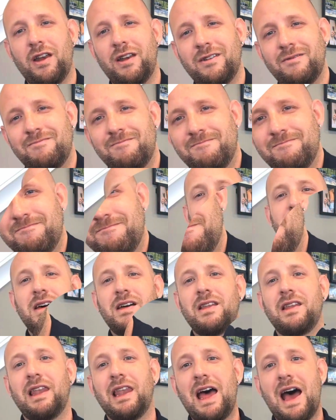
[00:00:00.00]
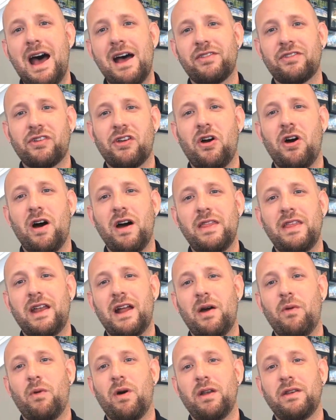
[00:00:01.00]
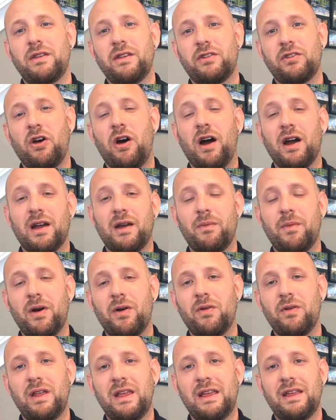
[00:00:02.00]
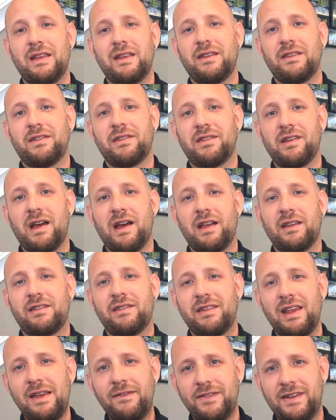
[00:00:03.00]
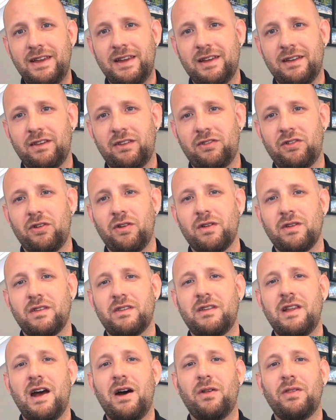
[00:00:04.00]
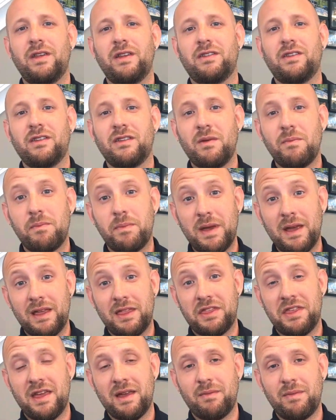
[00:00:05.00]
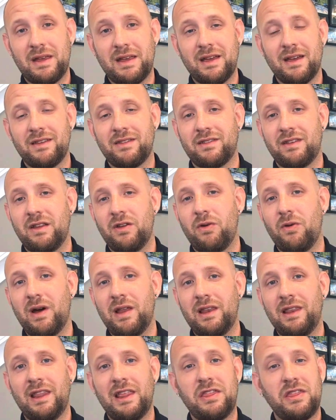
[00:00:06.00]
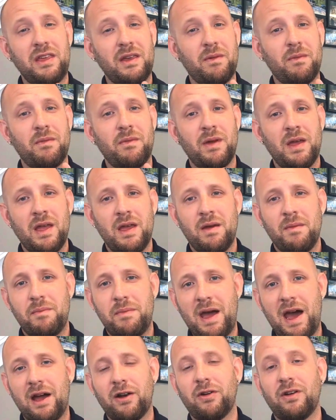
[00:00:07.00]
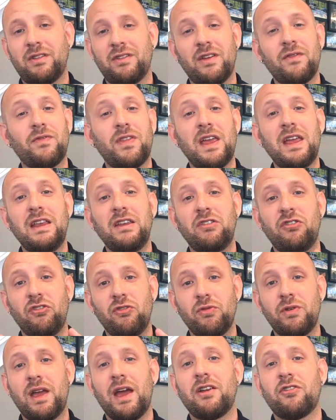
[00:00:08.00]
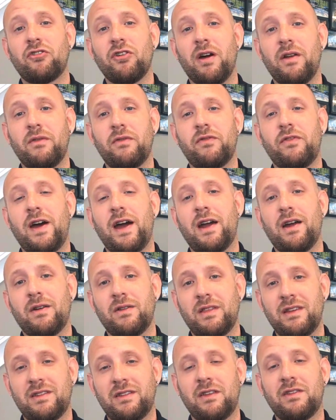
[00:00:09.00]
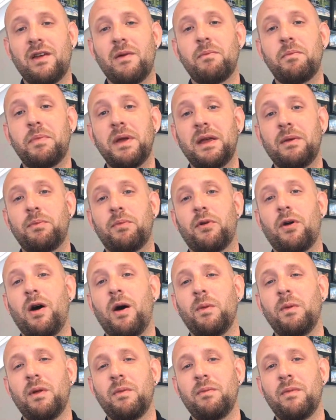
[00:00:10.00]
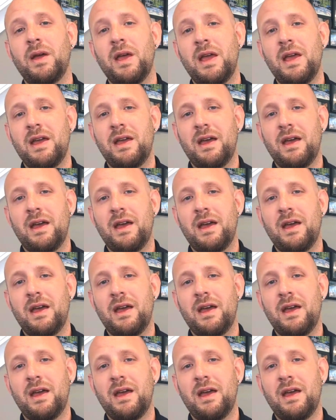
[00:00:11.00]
All right, and the last con that I wanted to talk about is safety concerns. Now, this is a big thing because, you know what, lithium batteries, if they do catch on fire, this is a big problem.